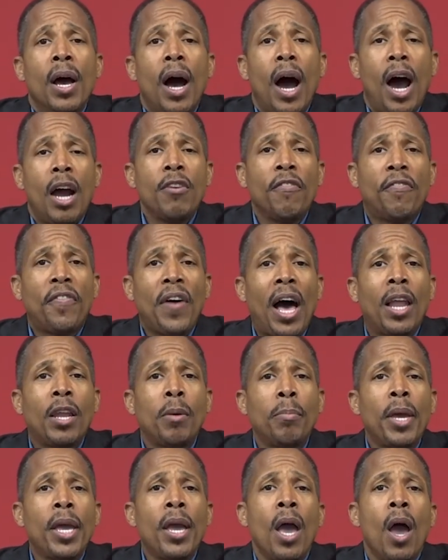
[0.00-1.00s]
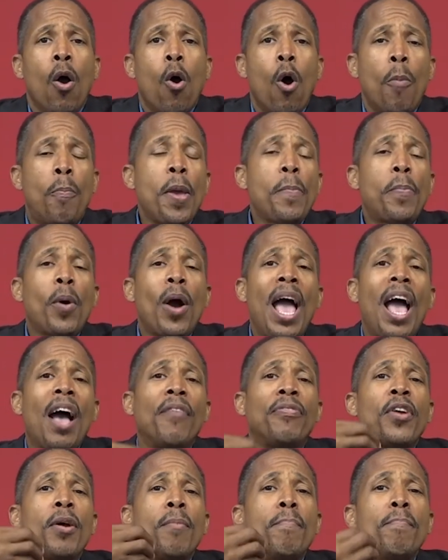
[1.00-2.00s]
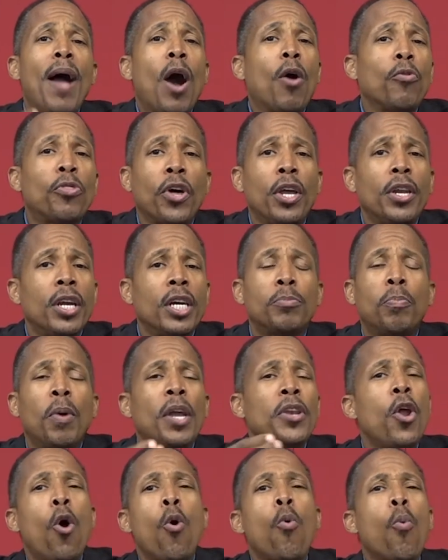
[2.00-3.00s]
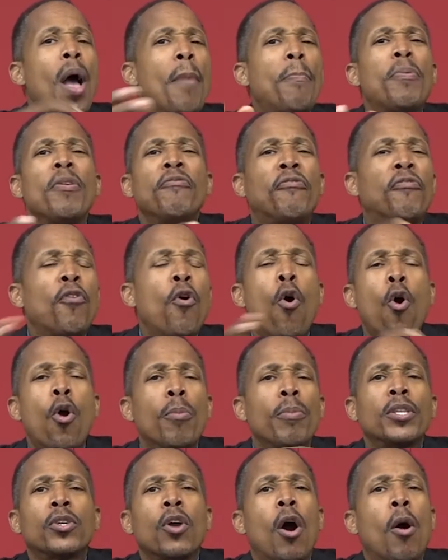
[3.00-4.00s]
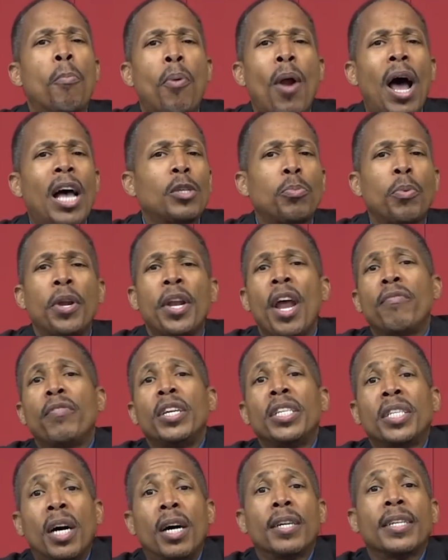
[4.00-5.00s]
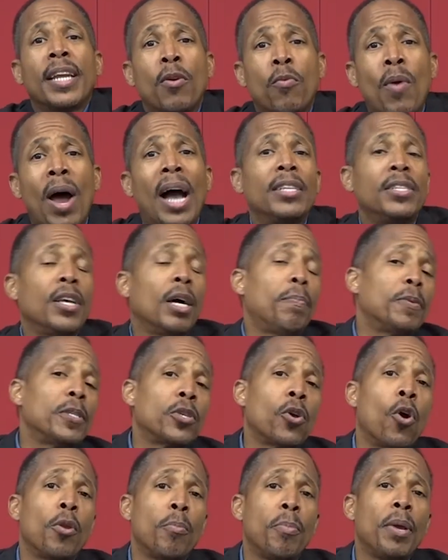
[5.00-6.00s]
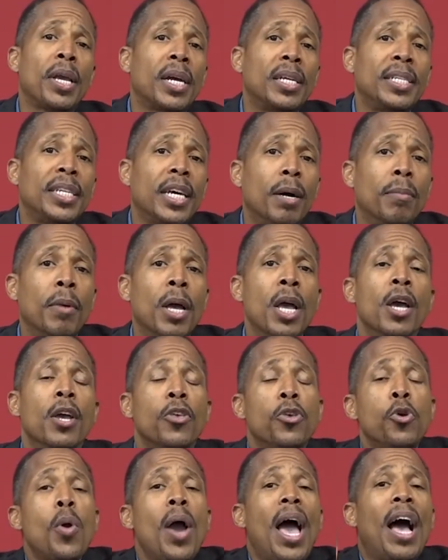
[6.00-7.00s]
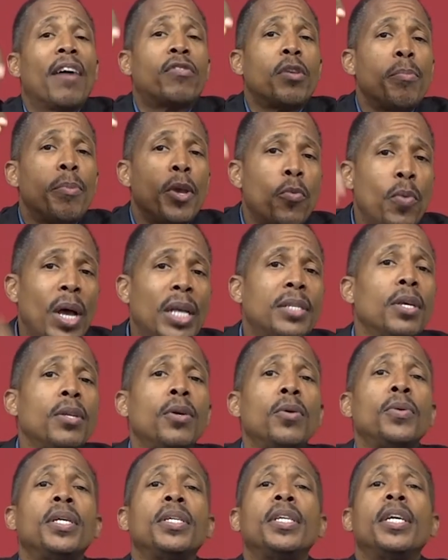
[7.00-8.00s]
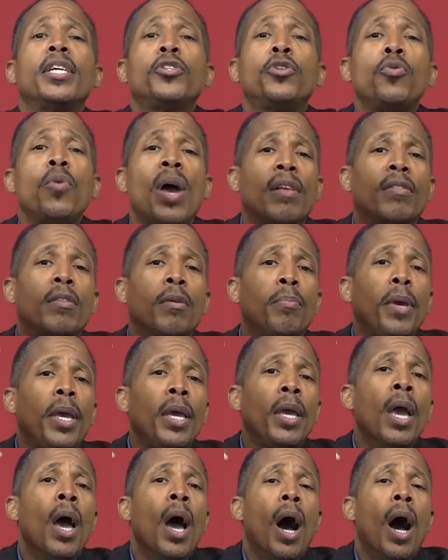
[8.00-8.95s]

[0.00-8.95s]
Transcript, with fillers: Are you following me? Or people have their mouth on us, but no weapon formed is going to prosper, and every tongue that rise up is going to be condemned. You have to be resolute in this. You have to be